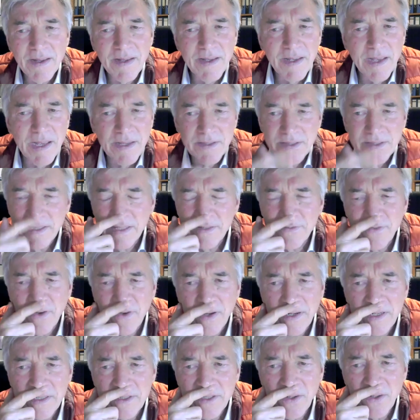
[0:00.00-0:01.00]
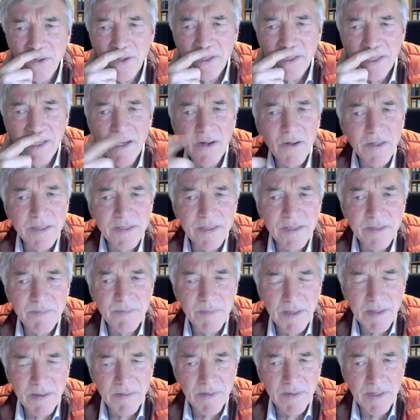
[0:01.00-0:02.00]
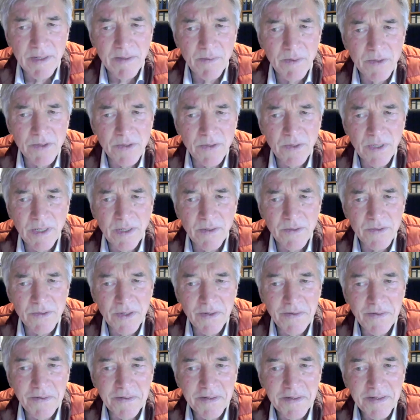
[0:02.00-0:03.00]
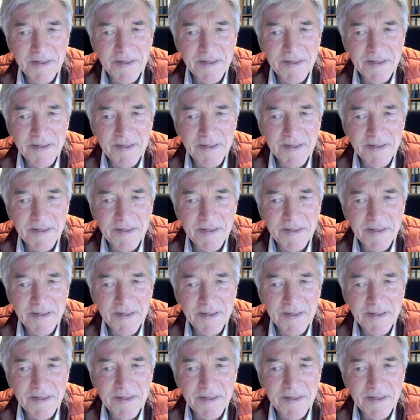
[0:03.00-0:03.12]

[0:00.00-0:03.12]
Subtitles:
as far as I heard, he lost his mother when he was 2 years old.